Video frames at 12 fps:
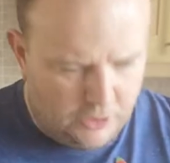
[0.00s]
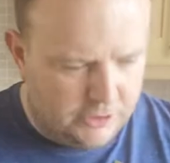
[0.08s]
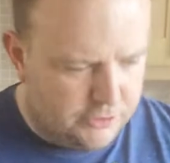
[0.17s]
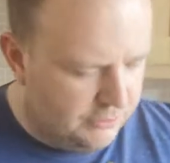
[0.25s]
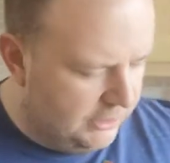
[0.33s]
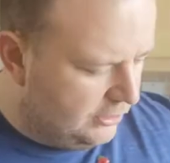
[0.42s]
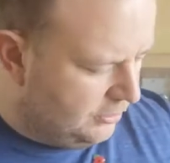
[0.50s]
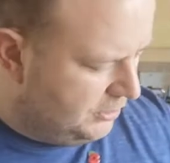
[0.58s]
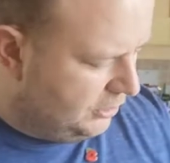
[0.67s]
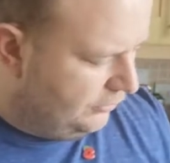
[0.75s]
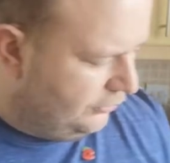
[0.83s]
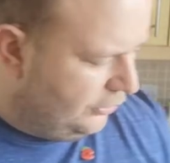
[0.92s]
It's really coming
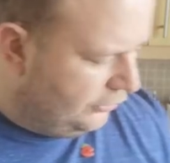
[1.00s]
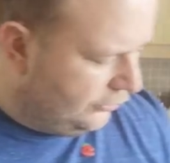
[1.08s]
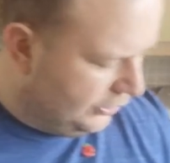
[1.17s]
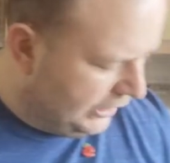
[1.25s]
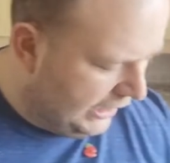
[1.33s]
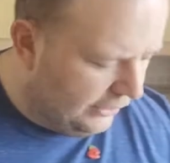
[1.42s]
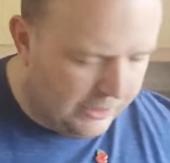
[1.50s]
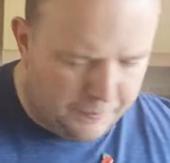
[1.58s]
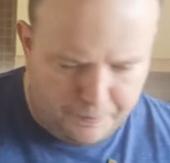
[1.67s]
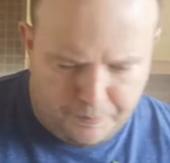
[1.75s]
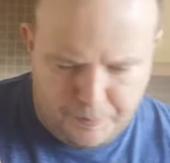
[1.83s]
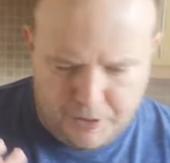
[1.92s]
to the forefront now,
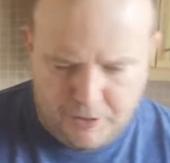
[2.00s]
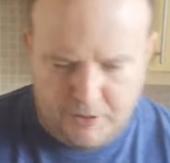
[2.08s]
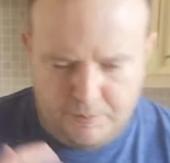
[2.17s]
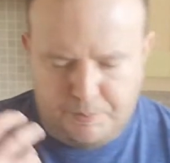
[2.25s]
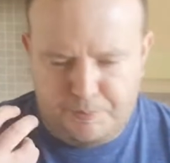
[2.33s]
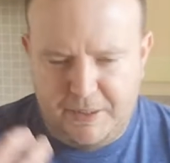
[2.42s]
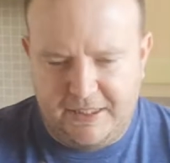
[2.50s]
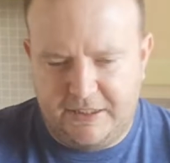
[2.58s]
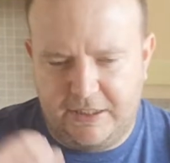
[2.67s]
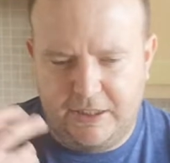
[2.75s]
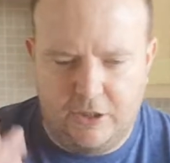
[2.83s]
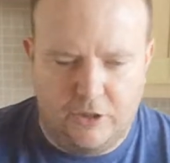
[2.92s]
that
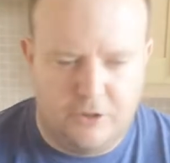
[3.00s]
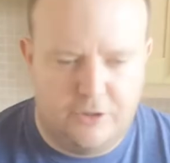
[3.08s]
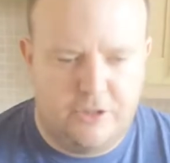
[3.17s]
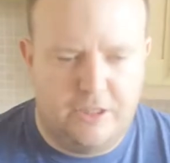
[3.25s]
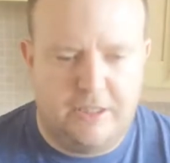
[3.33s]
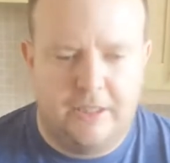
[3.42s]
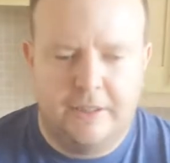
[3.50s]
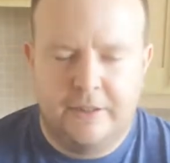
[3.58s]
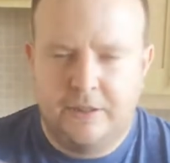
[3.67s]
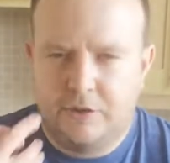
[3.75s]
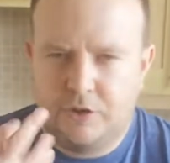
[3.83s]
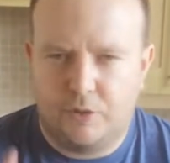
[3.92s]
peaty, earthy
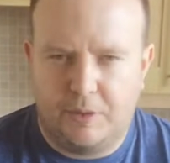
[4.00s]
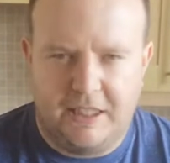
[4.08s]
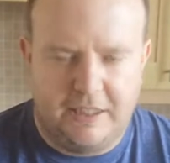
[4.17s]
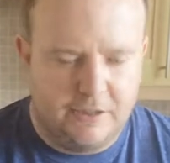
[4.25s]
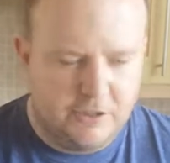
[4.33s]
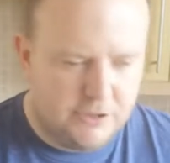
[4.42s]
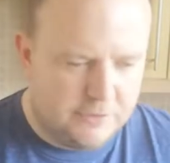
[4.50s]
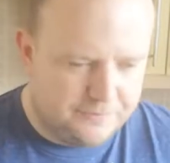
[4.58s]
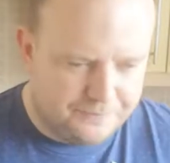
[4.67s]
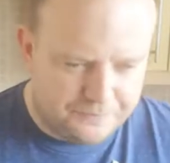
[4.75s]
twigginess.